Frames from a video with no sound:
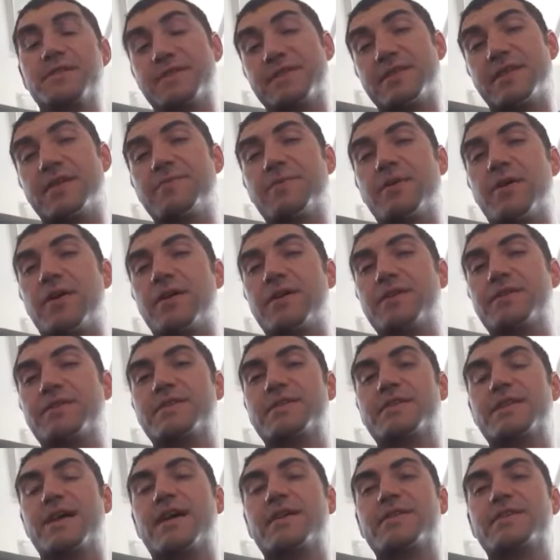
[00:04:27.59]
The
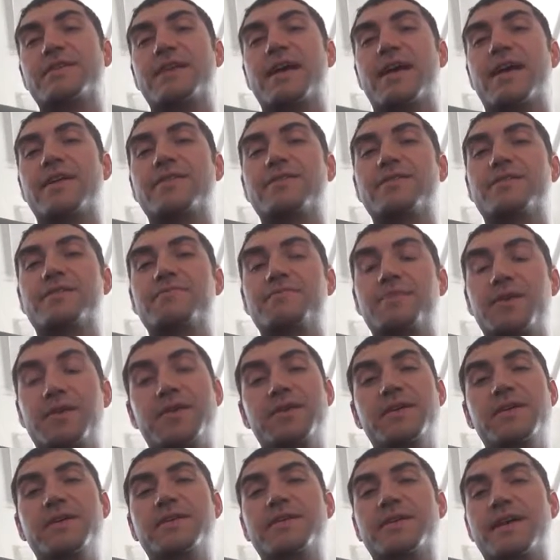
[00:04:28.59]
subconscious actually handles
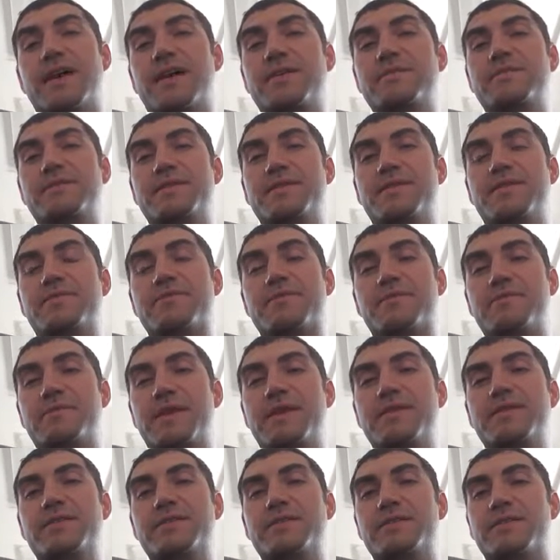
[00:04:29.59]
1,000,000 times the
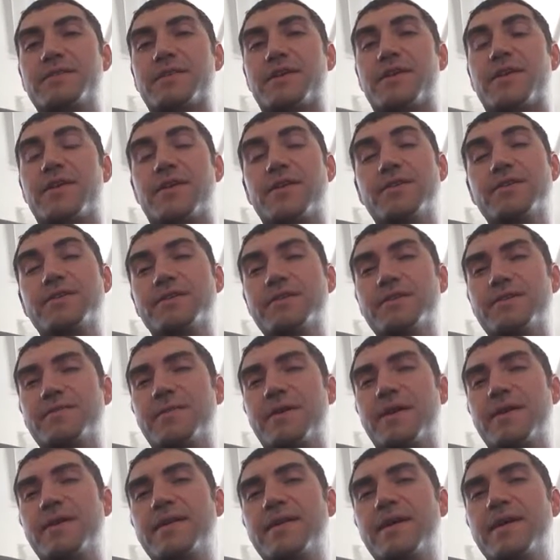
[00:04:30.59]
information as the conscious
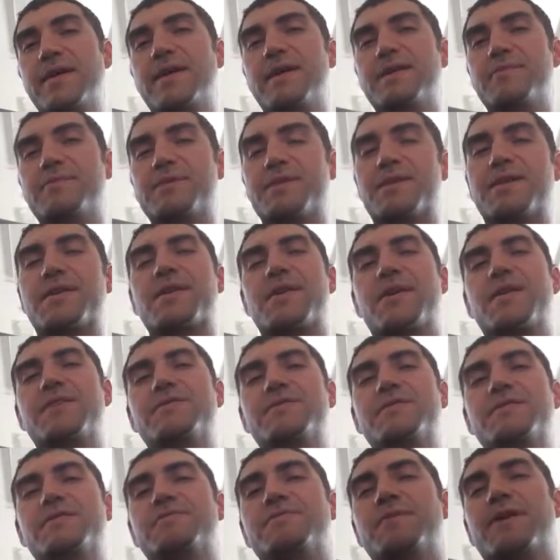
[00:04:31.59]
mind, but the
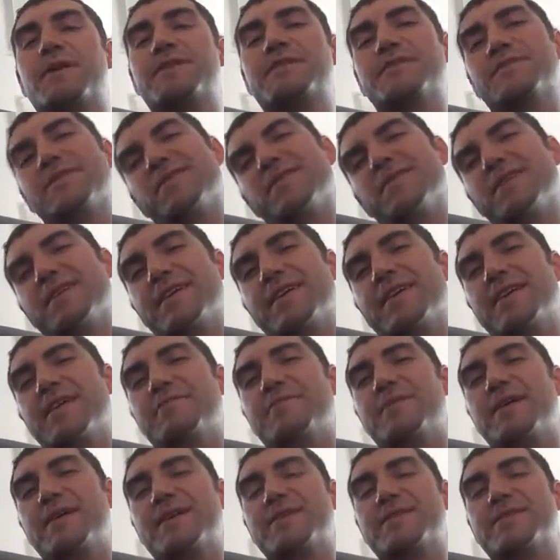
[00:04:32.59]
conscious mind's our
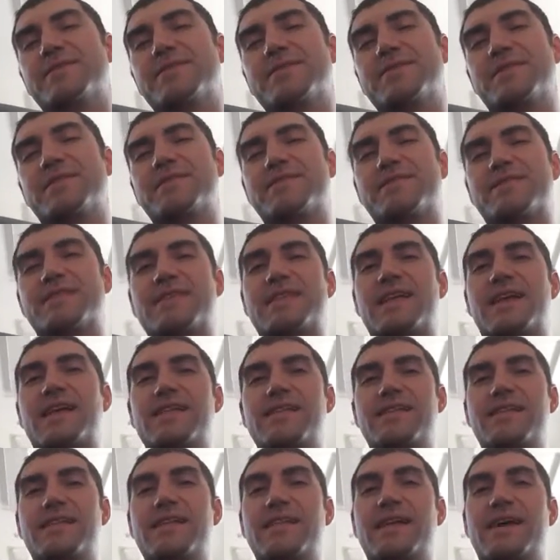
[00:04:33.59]
thinking mind, so it gives us
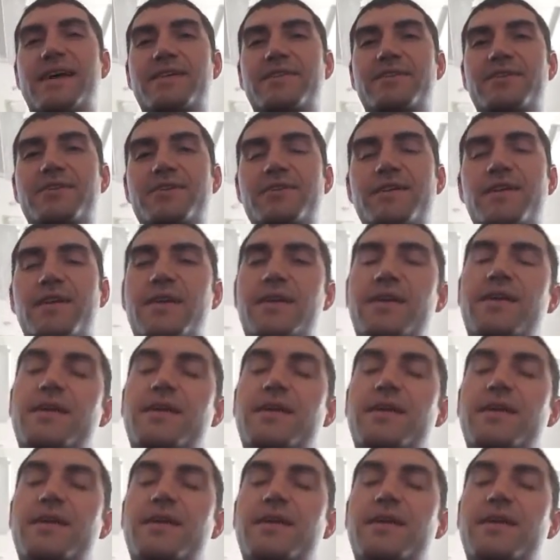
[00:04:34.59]
that little edge.